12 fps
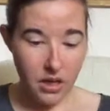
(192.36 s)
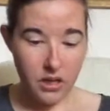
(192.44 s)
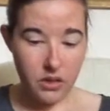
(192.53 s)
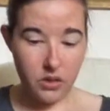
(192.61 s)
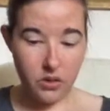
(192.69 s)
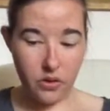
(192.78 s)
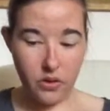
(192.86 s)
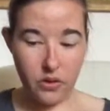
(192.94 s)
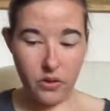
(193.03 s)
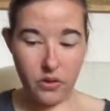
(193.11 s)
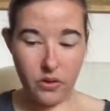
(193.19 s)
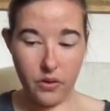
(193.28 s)
So
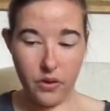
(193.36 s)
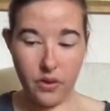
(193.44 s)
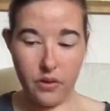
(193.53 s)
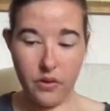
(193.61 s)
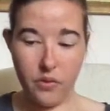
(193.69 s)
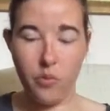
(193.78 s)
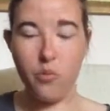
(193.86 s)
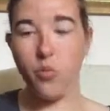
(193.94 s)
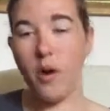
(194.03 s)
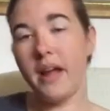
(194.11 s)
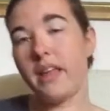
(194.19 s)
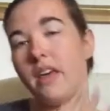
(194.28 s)
the
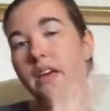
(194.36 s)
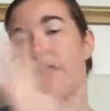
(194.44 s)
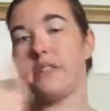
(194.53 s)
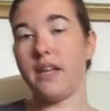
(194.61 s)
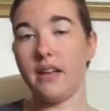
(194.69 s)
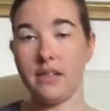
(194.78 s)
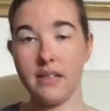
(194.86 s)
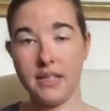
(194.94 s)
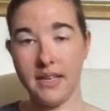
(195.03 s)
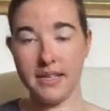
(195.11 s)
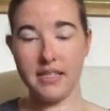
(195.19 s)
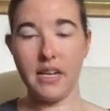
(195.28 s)
way they've done
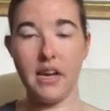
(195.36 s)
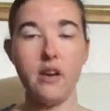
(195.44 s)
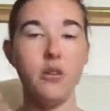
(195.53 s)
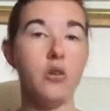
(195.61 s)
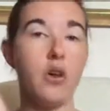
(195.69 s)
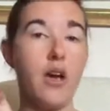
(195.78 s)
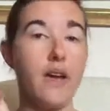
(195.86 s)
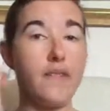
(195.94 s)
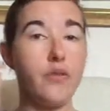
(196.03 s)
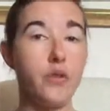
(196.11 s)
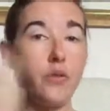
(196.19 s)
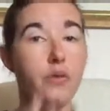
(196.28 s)
things now, you have
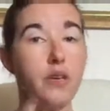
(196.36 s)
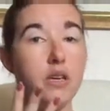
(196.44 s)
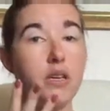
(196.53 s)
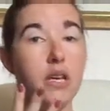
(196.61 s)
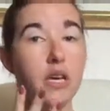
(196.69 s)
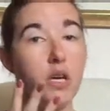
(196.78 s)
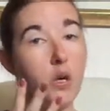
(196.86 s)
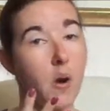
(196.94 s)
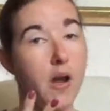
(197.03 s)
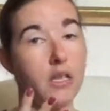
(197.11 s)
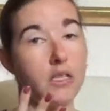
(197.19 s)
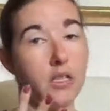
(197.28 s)
three
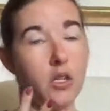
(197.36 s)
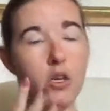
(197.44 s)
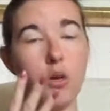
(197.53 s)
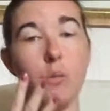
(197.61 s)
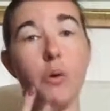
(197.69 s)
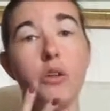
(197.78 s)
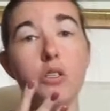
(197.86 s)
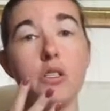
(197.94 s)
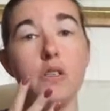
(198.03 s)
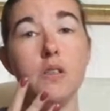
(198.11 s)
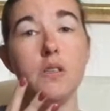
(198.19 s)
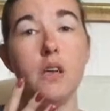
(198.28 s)
crates that you can
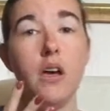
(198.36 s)
purchase.